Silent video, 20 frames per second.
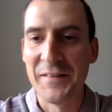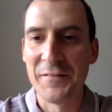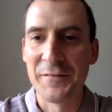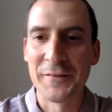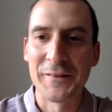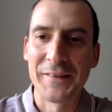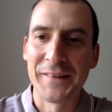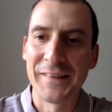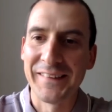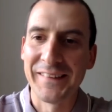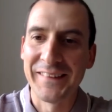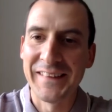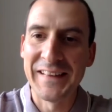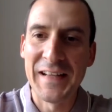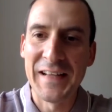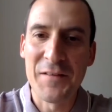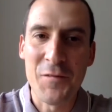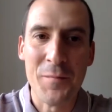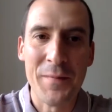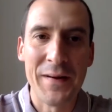
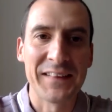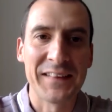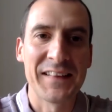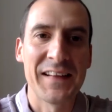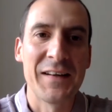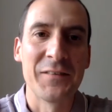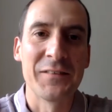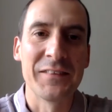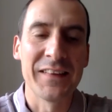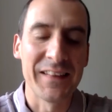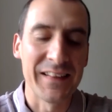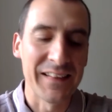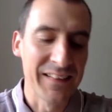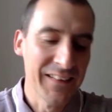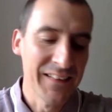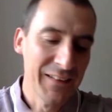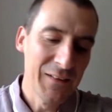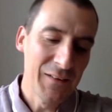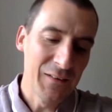never backed down, did he?